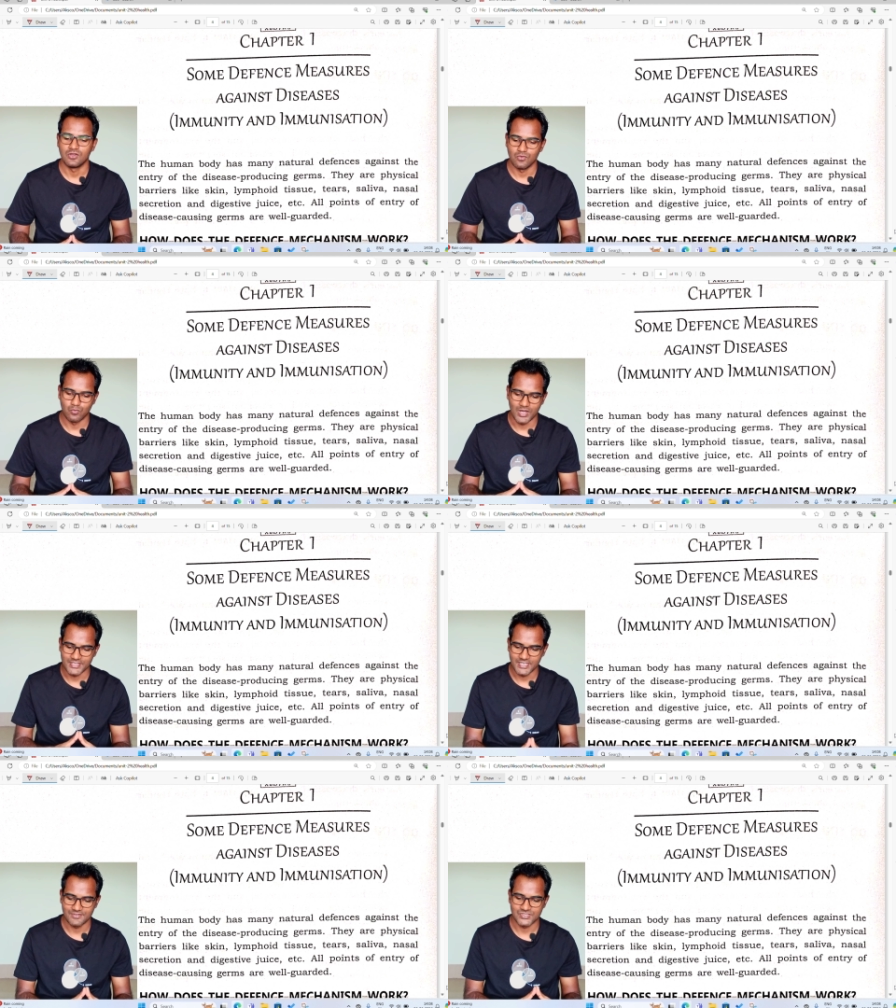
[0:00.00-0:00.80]
why
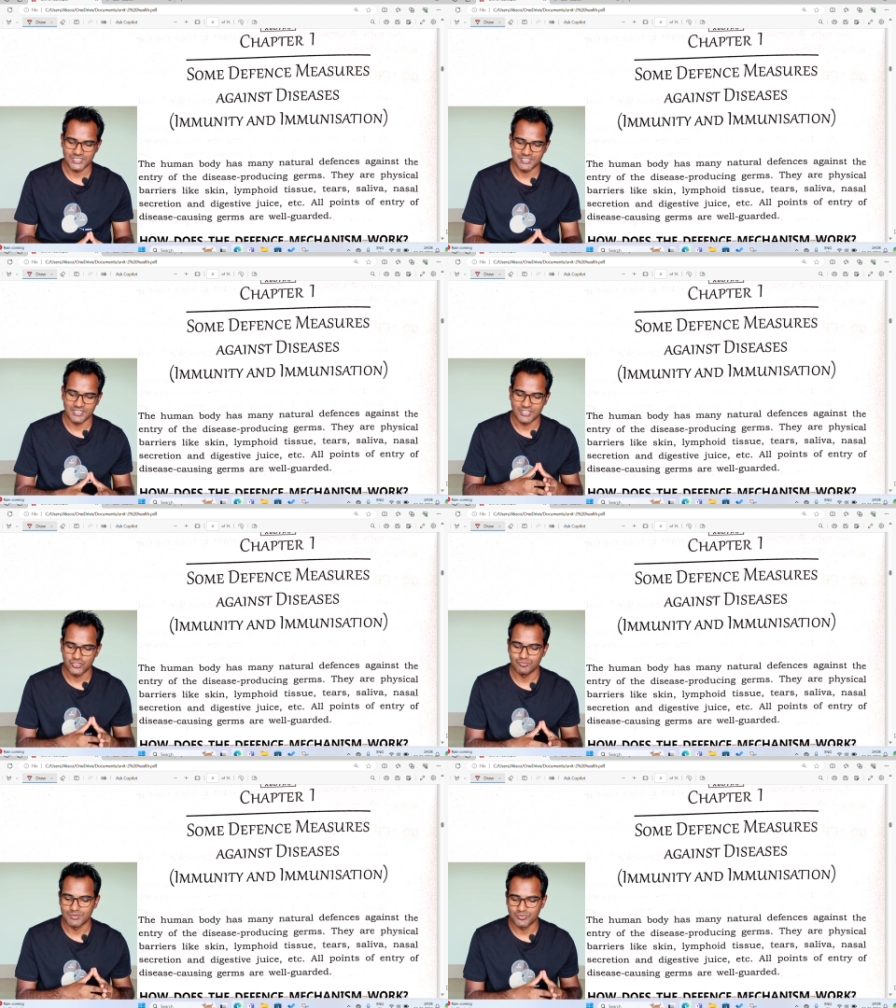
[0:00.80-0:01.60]
they have said that the
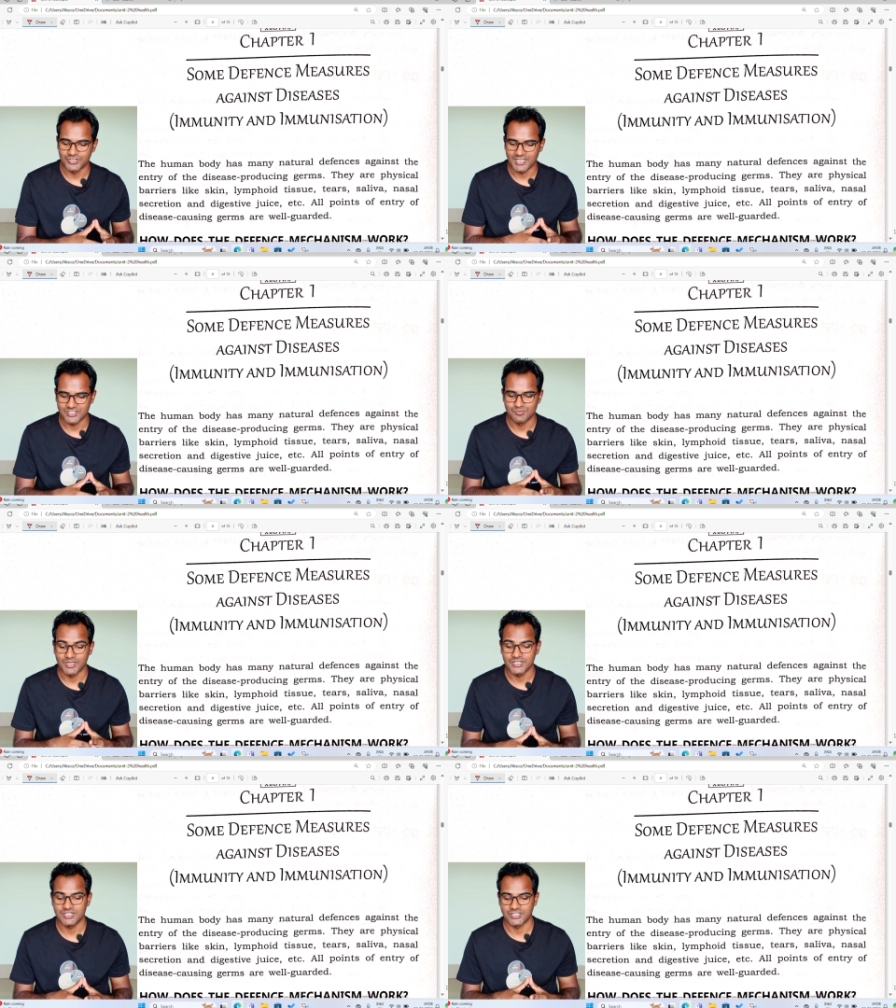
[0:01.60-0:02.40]
human body has
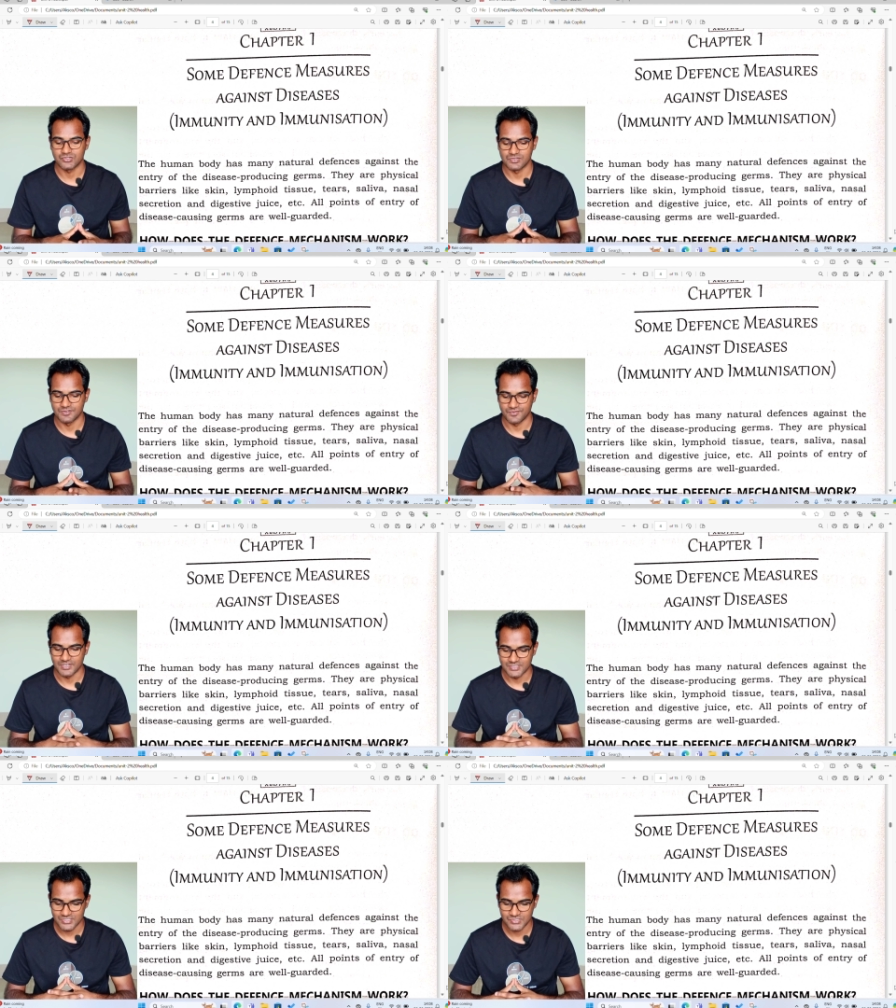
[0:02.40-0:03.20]
many natural
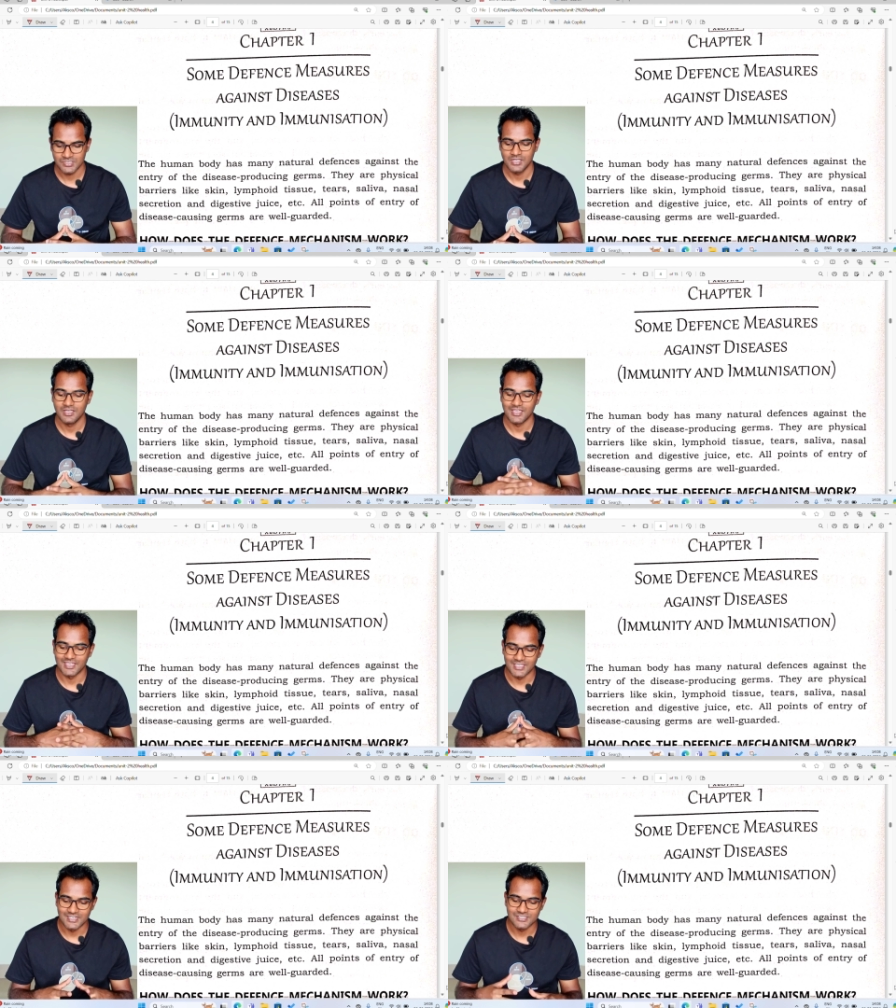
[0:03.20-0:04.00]
defenses
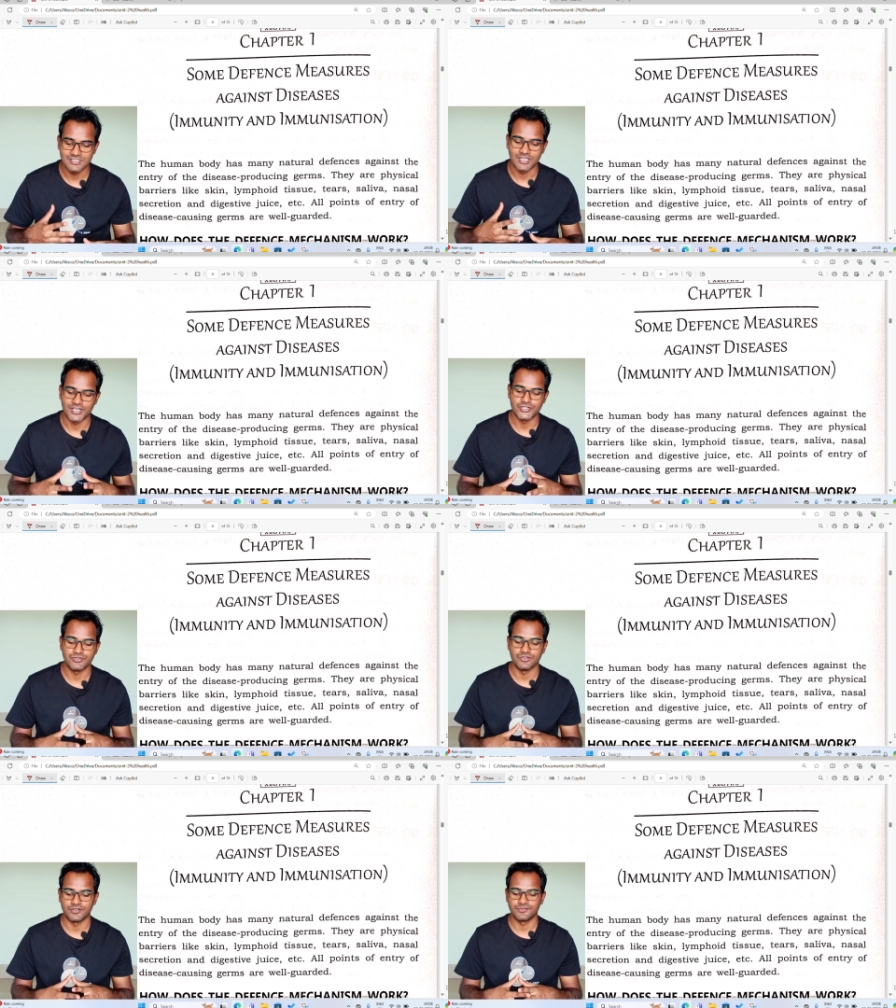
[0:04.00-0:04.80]
against the
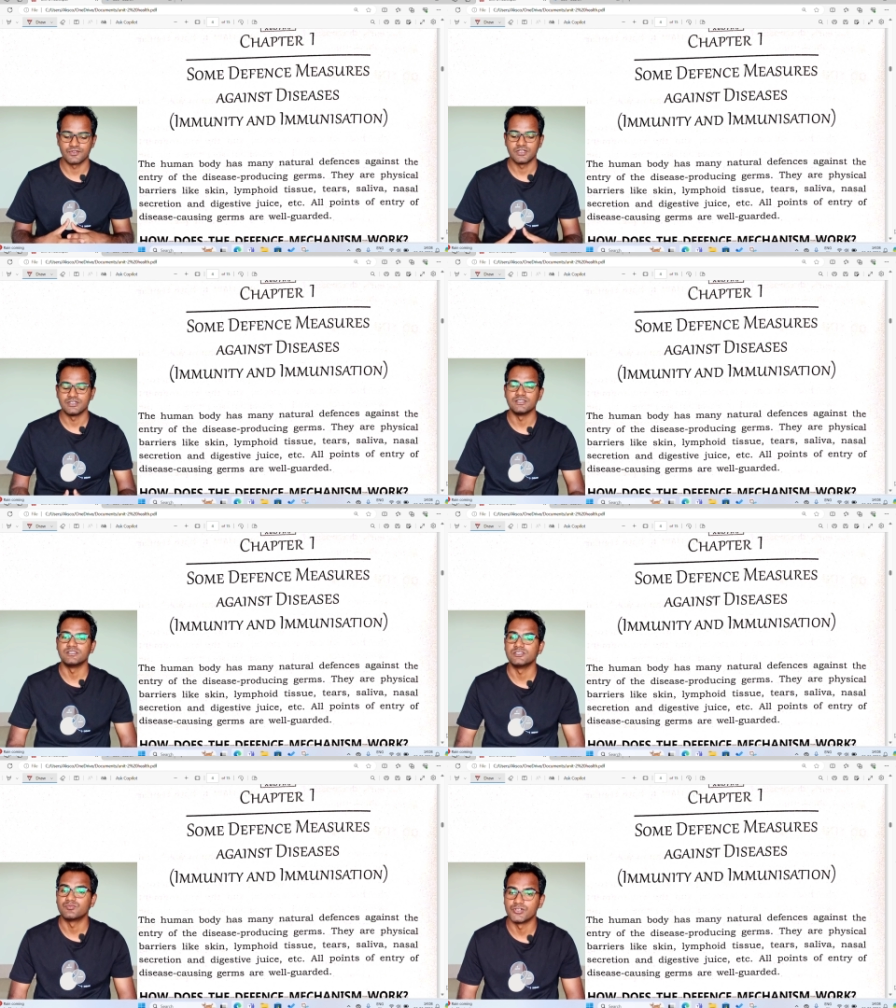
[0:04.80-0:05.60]
entry of
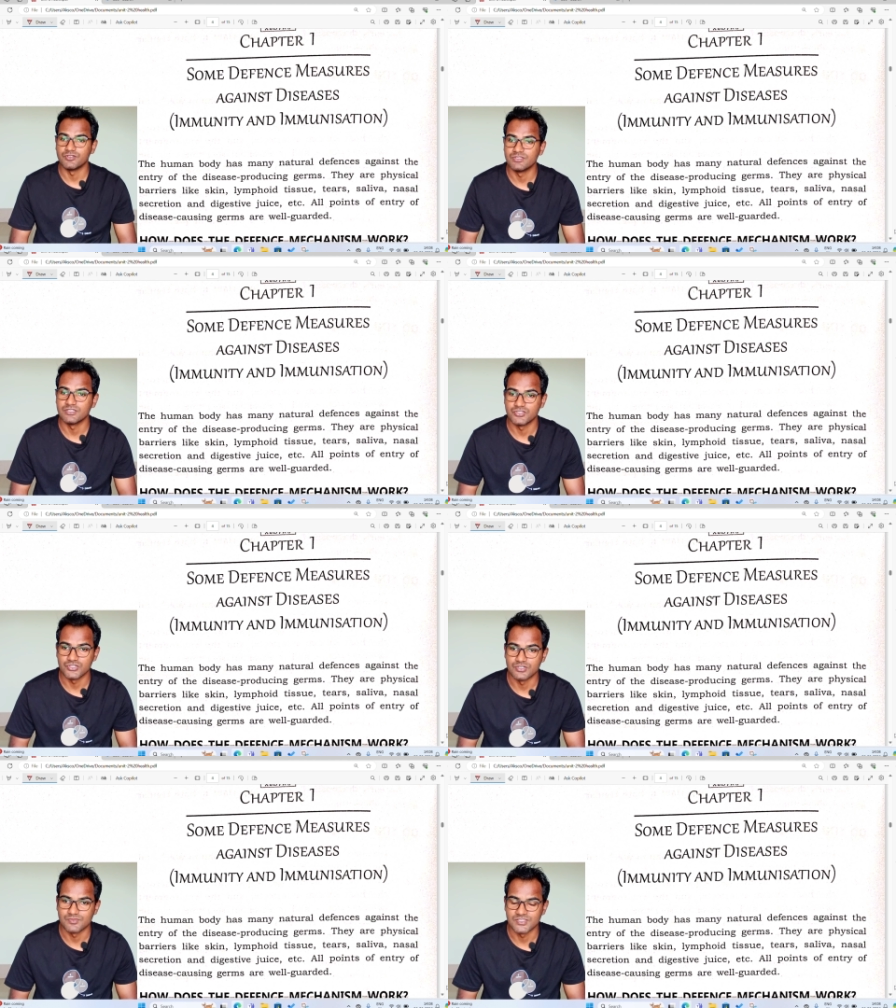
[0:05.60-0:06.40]
disease producing
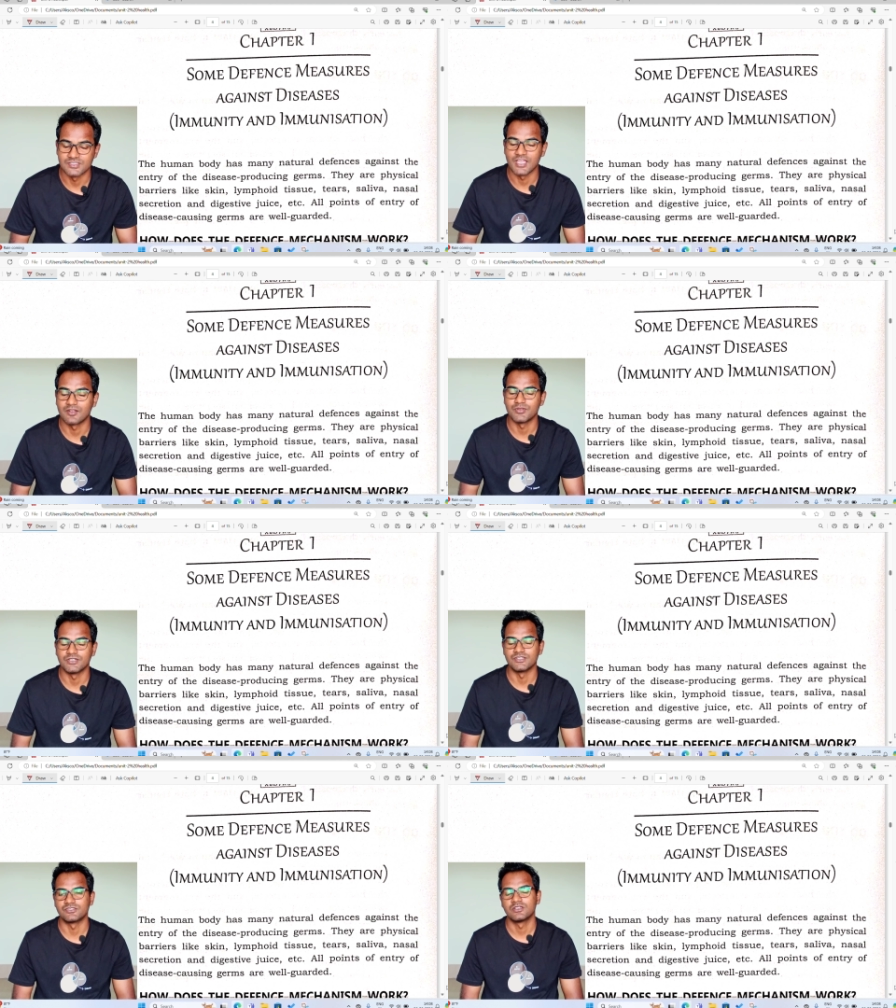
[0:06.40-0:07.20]
germs is that
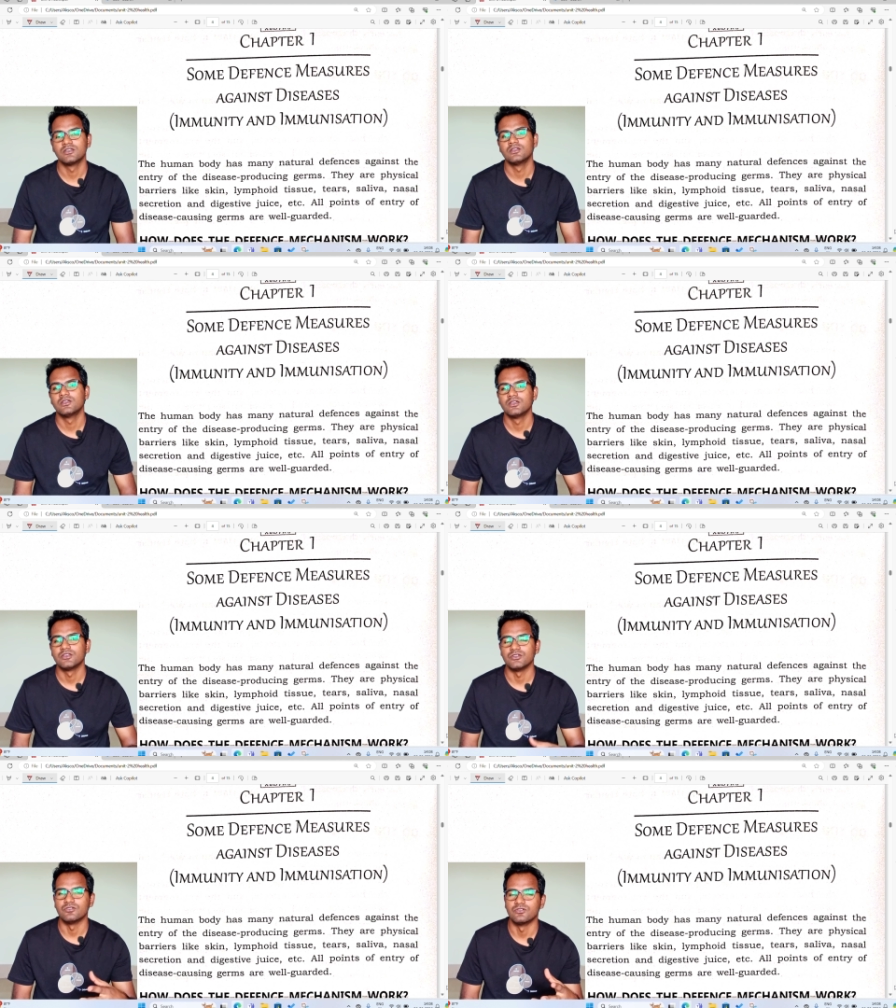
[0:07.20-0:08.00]
because,
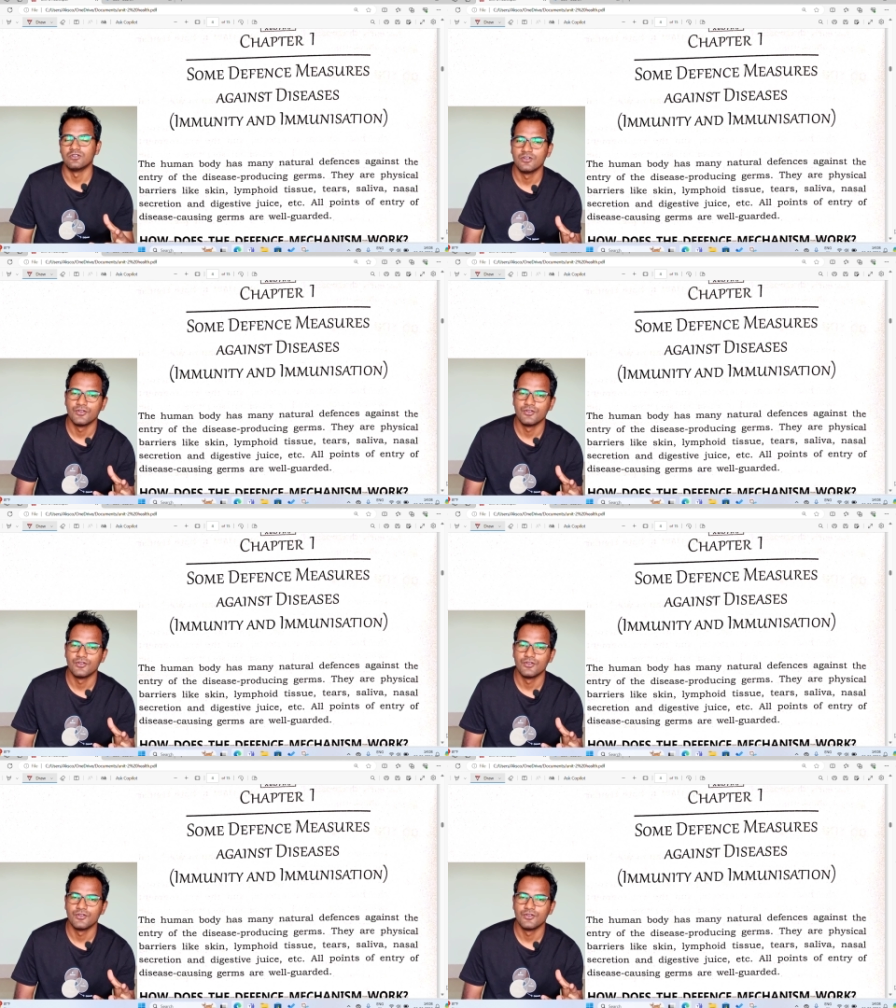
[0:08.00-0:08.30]
you know,